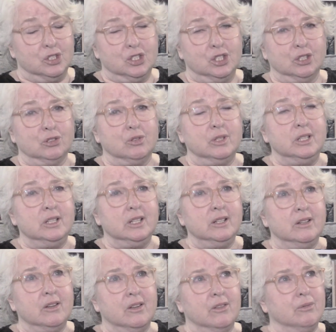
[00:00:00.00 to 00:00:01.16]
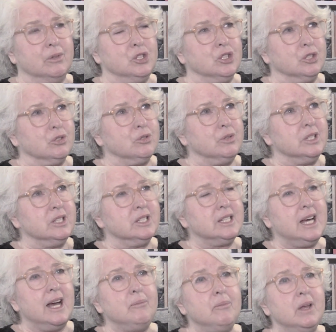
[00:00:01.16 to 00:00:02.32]
children, 3 children at the
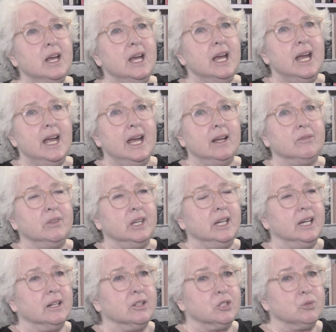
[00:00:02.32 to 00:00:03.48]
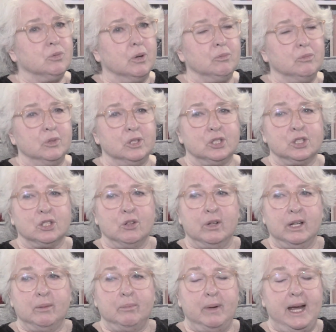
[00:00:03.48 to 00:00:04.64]
time, and the youngest one was
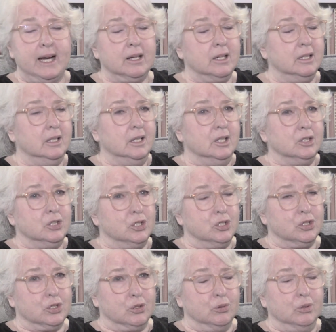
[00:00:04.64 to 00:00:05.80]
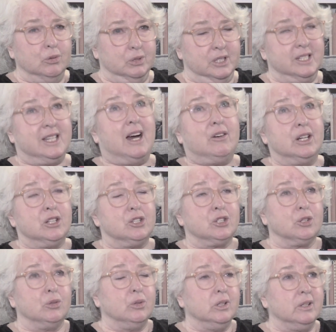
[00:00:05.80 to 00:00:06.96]
going back to school, was starting
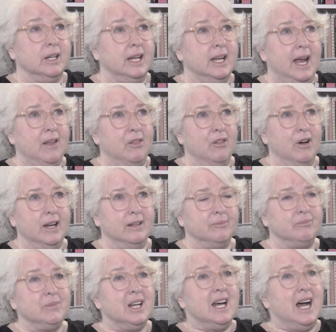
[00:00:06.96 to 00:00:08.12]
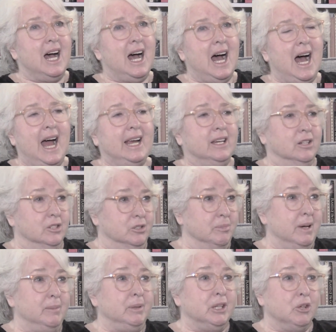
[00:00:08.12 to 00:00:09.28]
school, and I thought I could
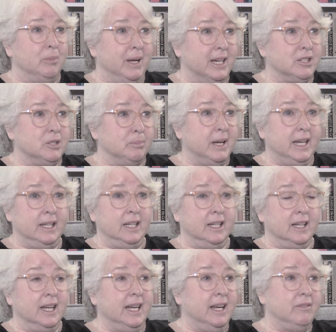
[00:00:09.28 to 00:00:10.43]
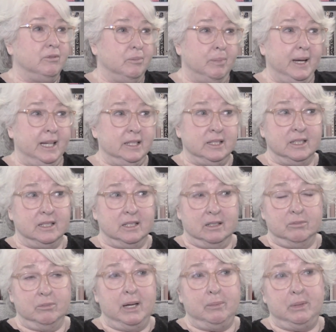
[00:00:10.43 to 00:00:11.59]
maybe go back to painting. I haven't painted
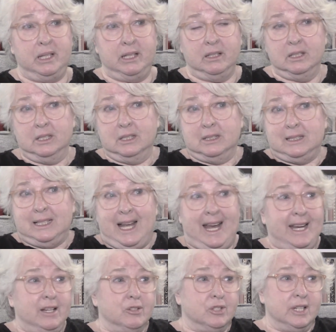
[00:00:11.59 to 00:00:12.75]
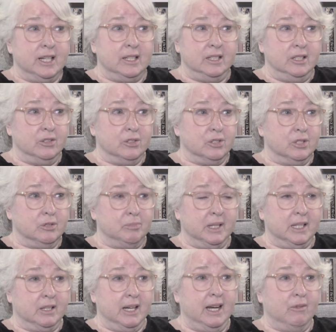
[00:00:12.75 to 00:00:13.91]
in maybe 8 or 10 years,
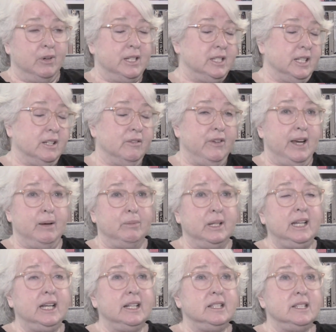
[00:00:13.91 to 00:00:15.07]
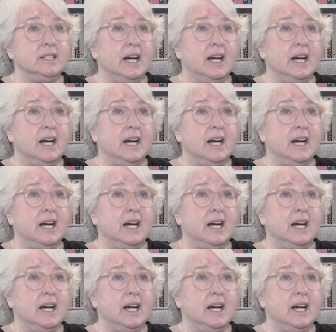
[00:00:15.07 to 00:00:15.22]
raising a family, and